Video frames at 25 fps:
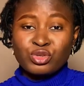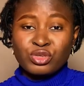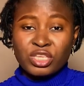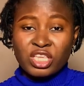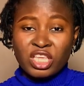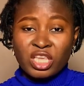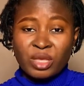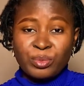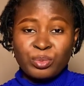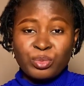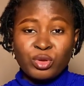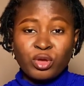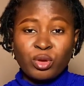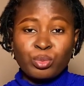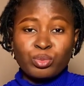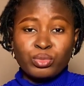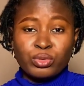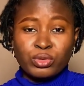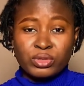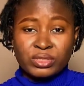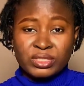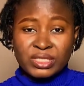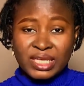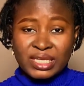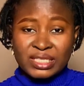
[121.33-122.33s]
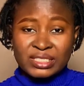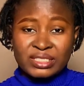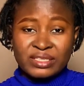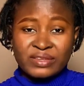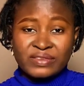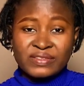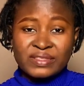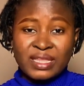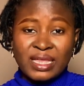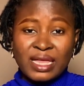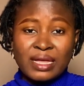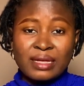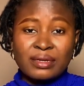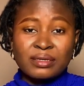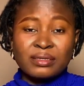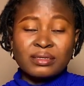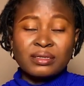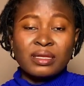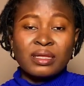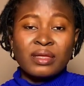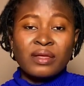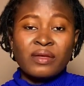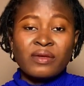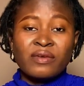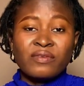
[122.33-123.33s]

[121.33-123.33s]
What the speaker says: you keep your protective style